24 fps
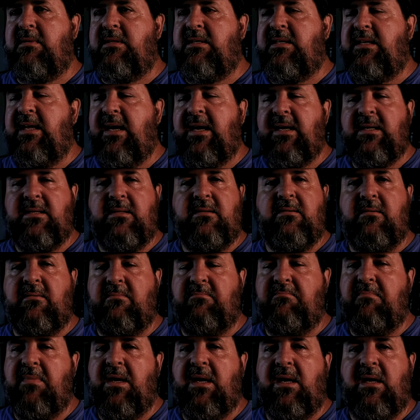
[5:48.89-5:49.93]
dead
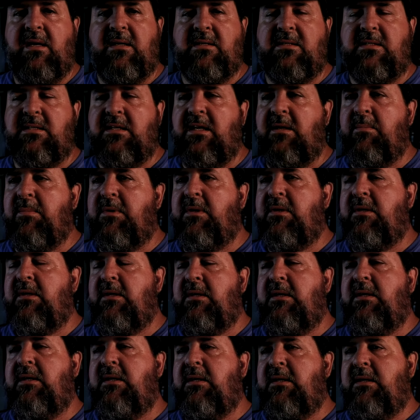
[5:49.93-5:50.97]
middle of summer,
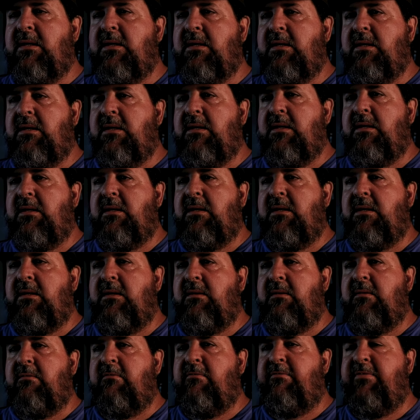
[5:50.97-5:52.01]

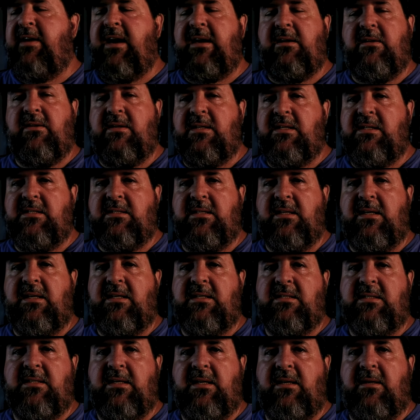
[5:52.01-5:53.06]
factor these
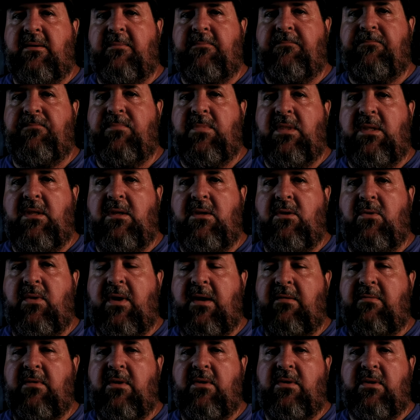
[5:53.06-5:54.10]
things in. You
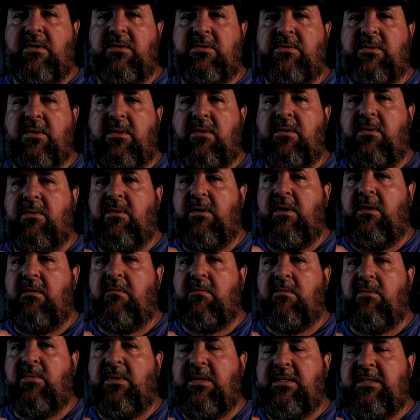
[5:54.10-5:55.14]
have no control
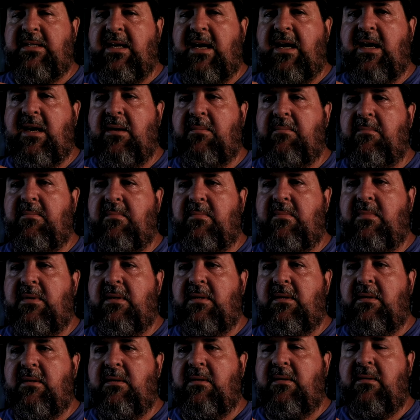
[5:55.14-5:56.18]
over what time
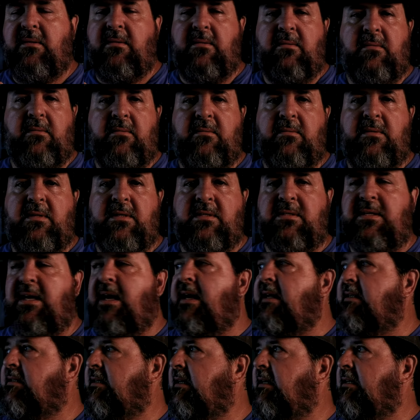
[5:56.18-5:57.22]
this
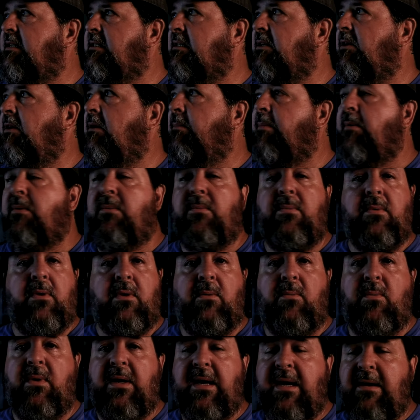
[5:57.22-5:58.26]
guy's going to show up or,
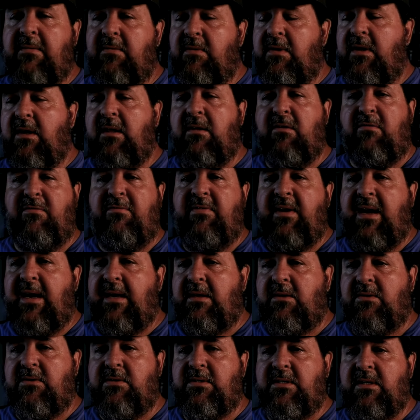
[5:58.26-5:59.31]
or whatever other
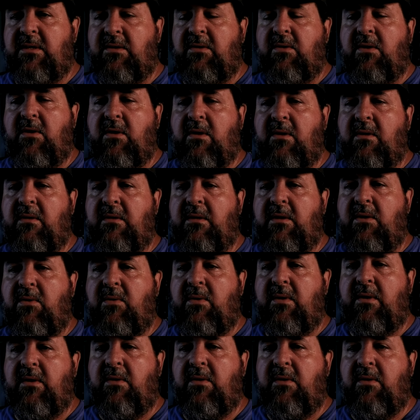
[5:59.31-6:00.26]
factors there are going